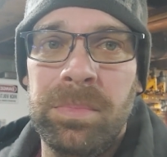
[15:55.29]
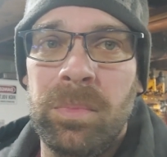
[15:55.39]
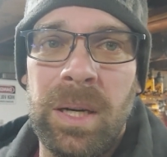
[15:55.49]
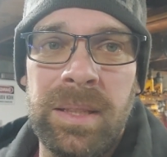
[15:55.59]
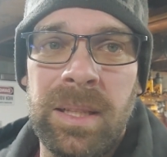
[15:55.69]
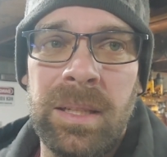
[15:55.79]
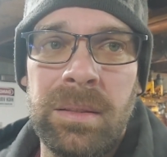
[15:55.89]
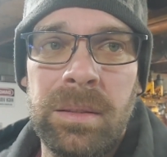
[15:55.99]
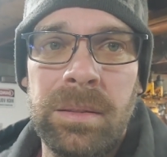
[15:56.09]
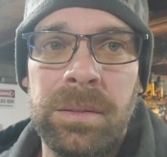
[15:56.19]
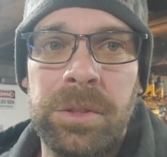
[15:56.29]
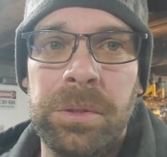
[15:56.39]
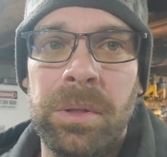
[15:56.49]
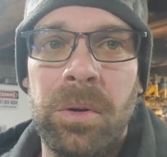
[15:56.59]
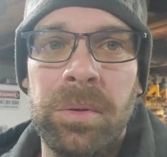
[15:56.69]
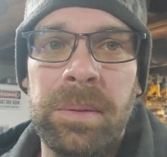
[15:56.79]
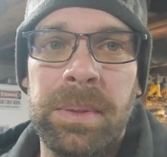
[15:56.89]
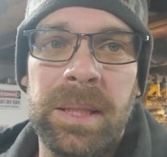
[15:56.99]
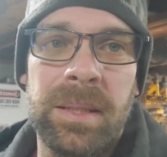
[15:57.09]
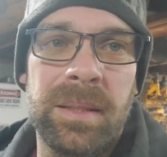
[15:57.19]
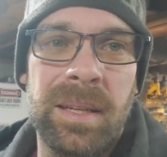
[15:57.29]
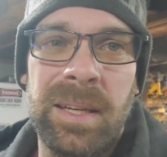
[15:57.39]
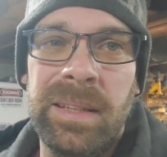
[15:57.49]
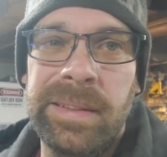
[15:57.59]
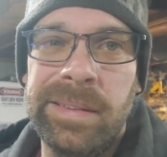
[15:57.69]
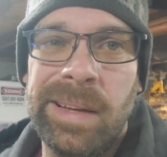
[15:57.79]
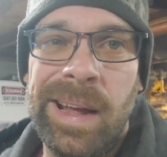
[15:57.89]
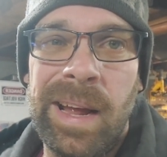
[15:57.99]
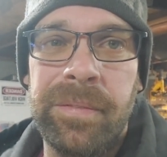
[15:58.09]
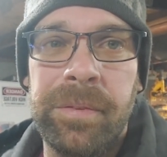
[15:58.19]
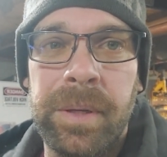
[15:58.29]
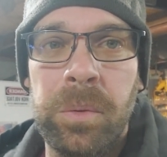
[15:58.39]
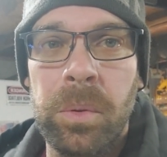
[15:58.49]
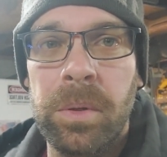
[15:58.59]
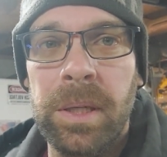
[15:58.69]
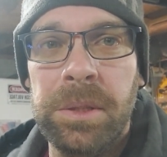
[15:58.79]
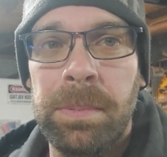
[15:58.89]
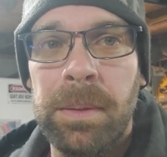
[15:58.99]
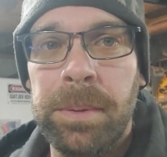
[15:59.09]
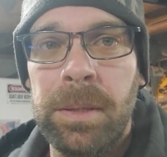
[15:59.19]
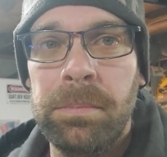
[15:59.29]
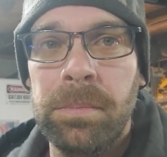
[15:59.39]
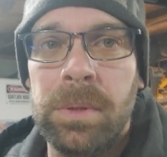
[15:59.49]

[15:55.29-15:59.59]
right there to only being like a 1/2, 3/4 inch bump up.